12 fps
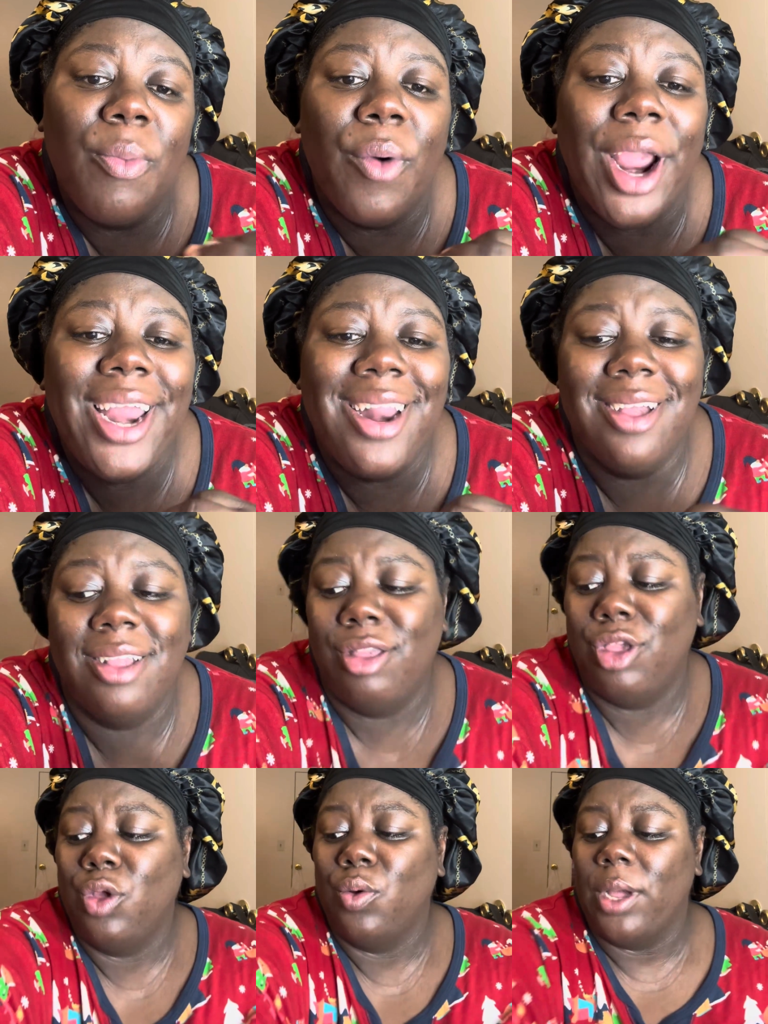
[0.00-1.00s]
right
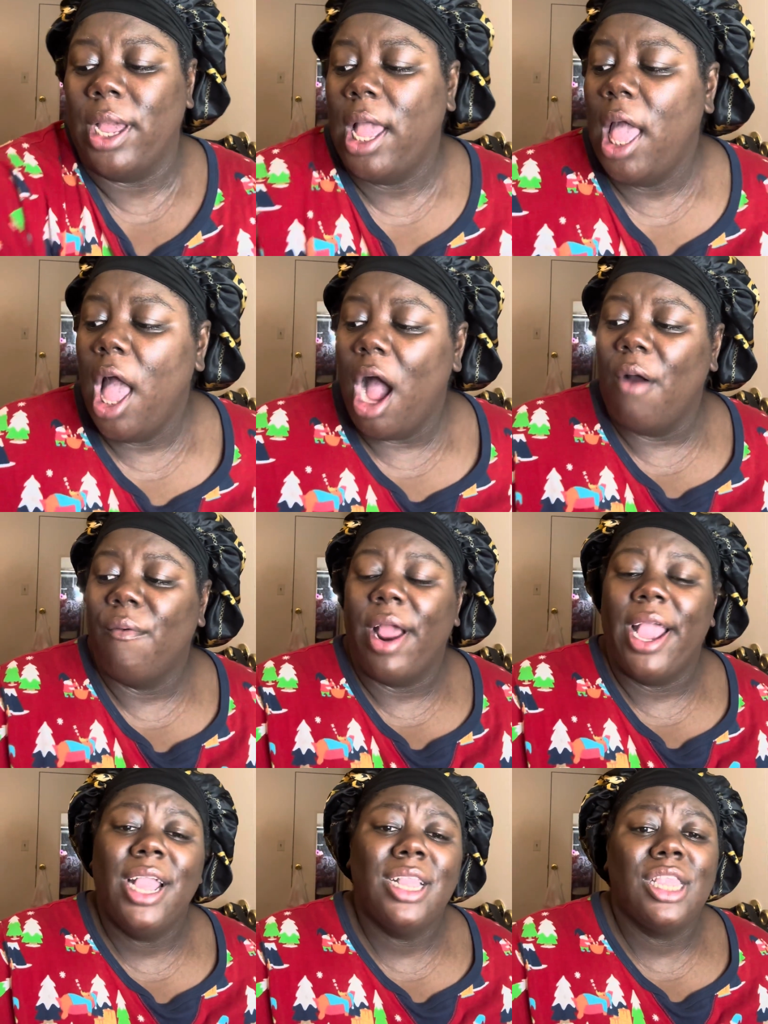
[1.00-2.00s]
into it. All
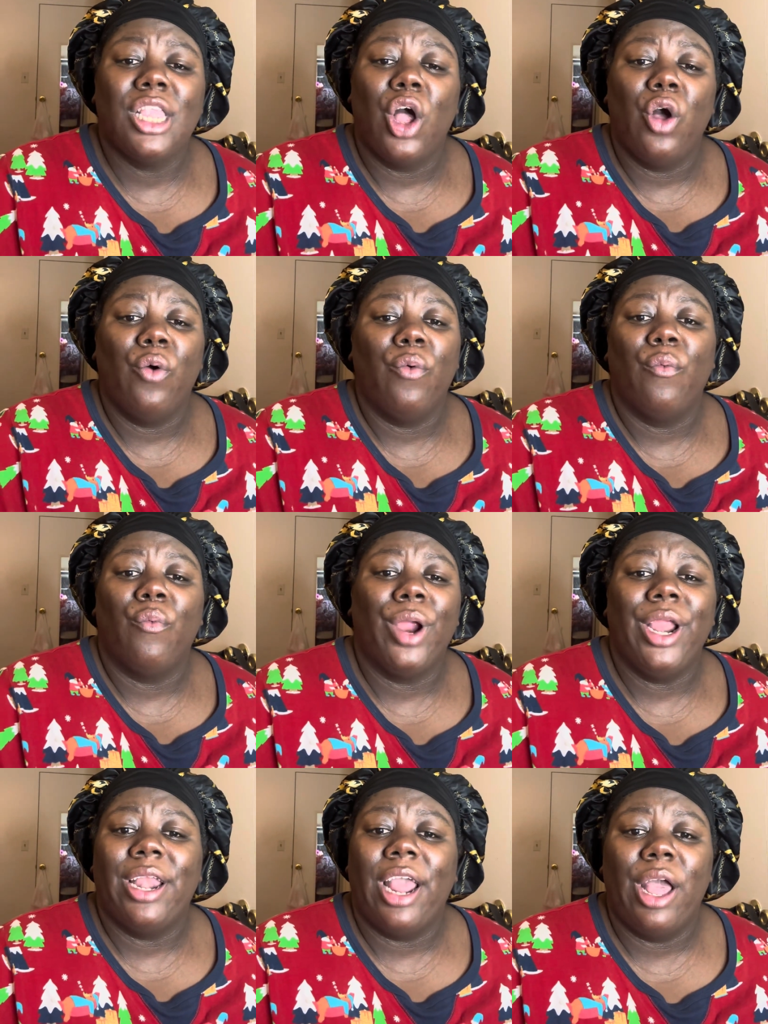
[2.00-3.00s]
right, so
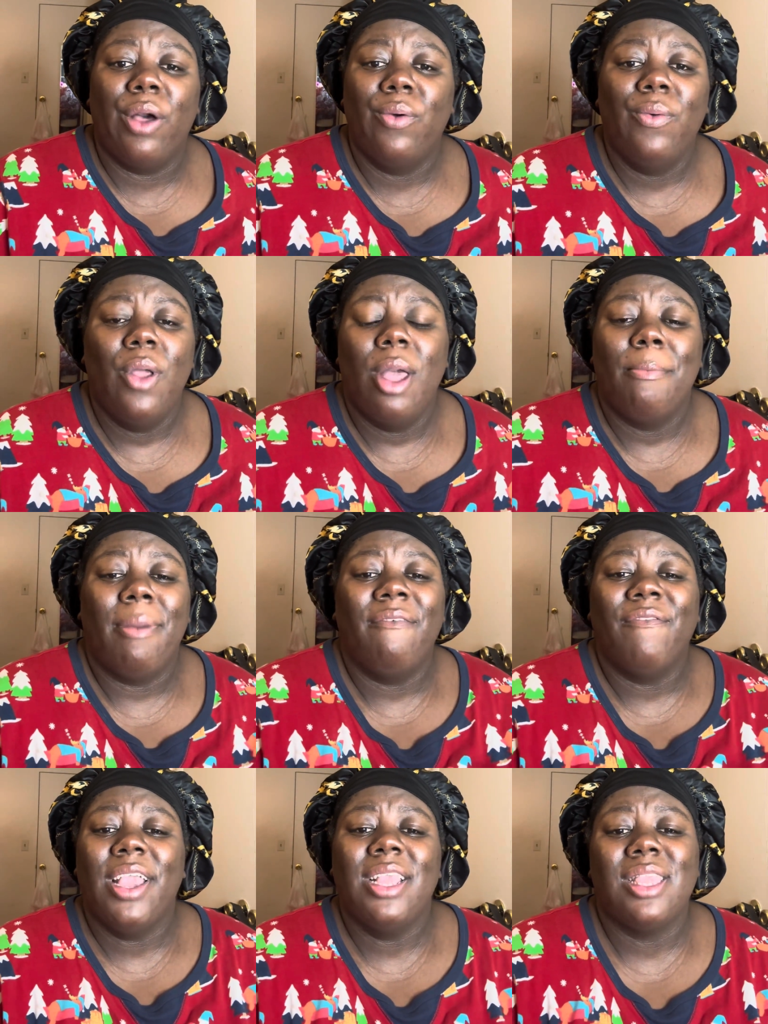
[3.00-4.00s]
right now my
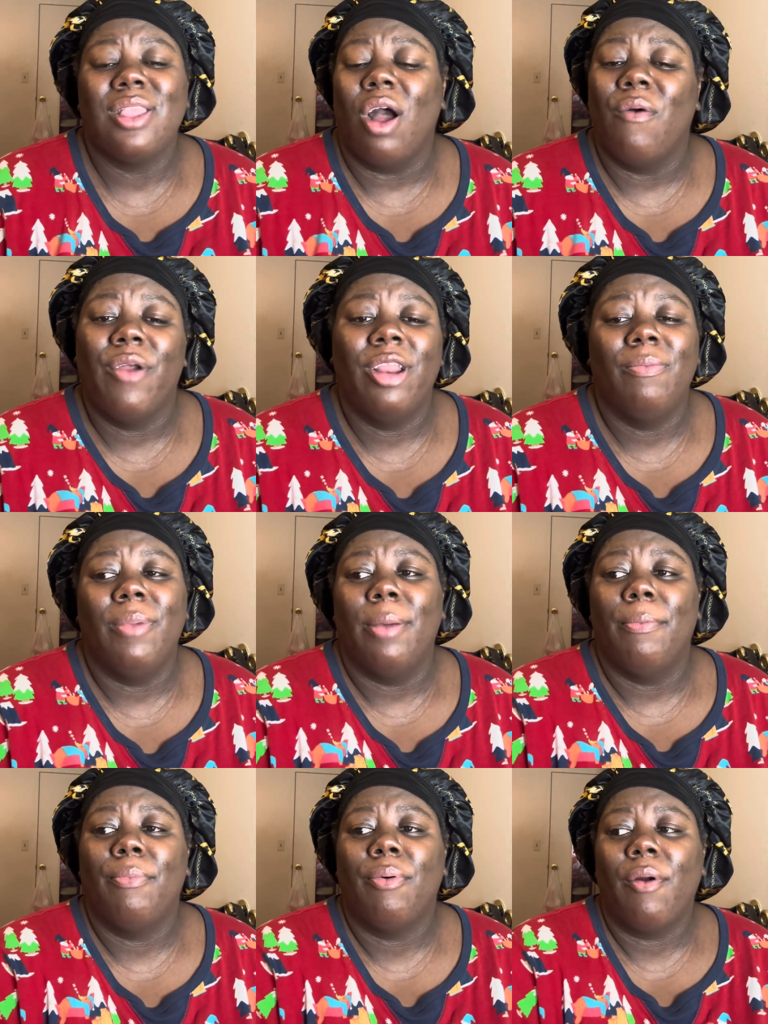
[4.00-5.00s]
face has already
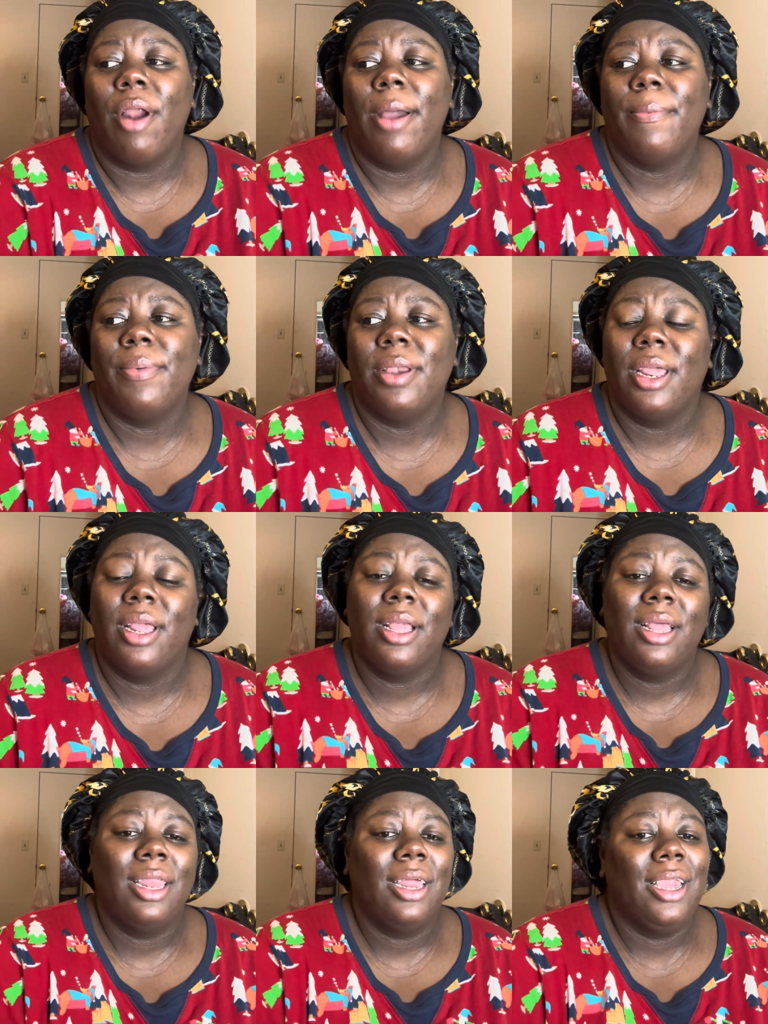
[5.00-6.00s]
been prepped,
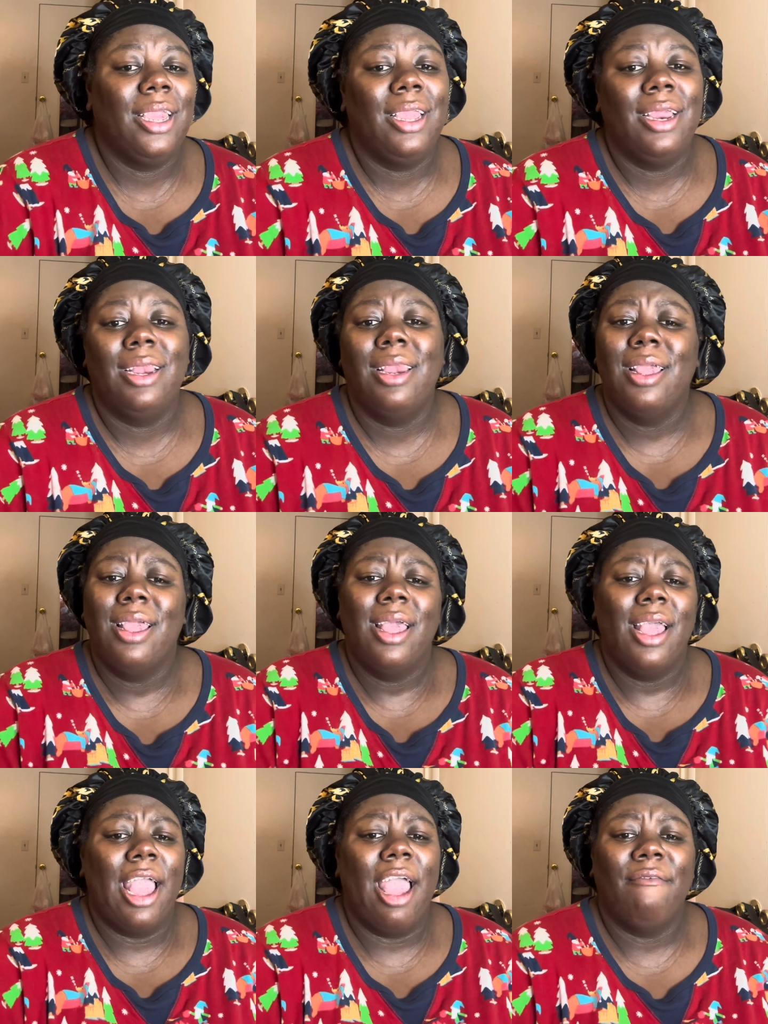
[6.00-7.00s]
cleaned,
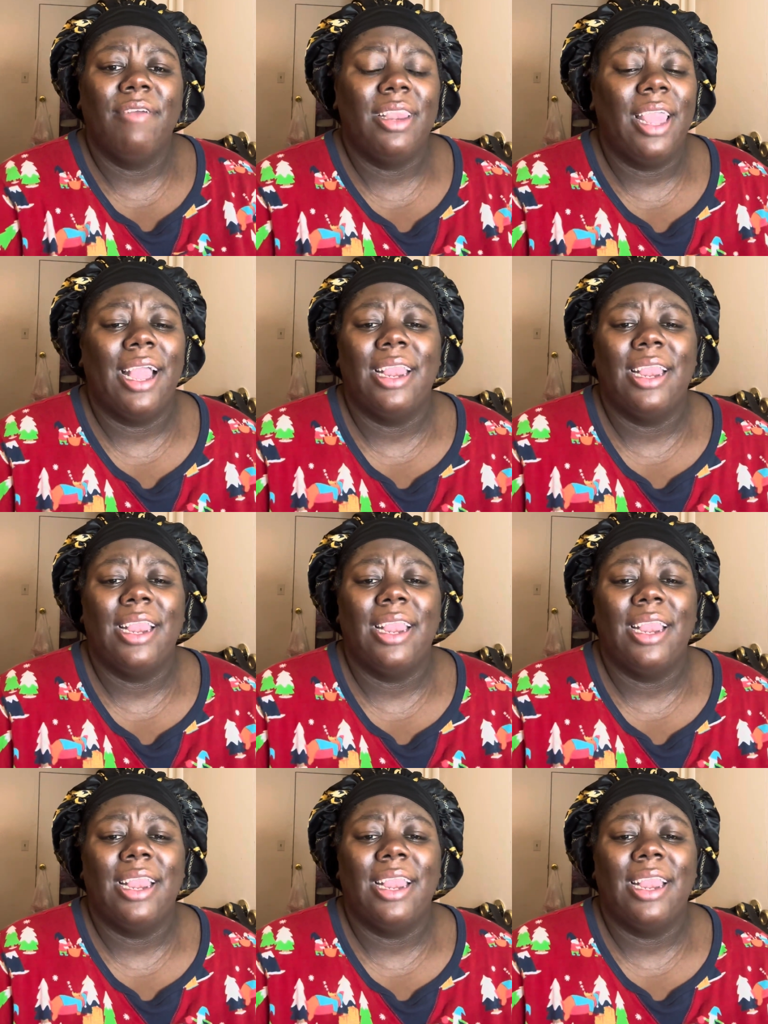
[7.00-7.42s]
and everything.